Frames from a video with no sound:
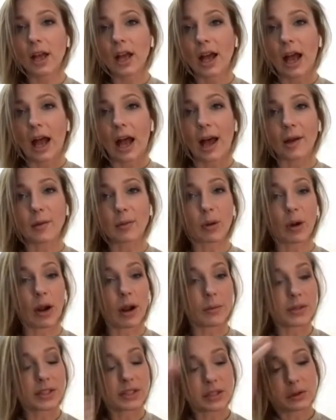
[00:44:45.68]
I
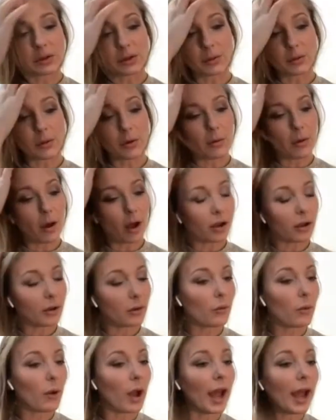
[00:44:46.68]
promise you, you will walk
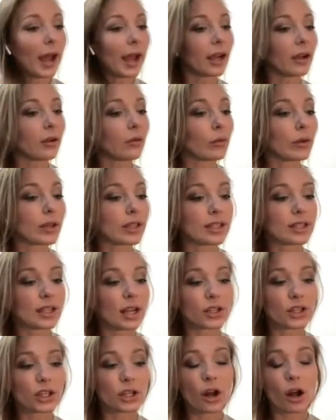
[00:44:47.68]
away with
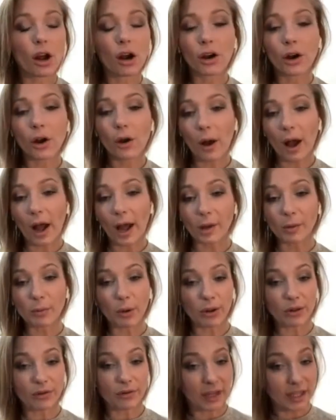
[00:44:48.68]
such an ROI,
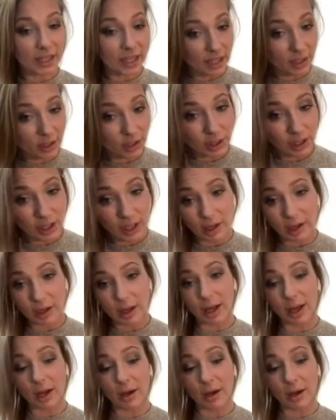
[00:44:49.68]
both financially,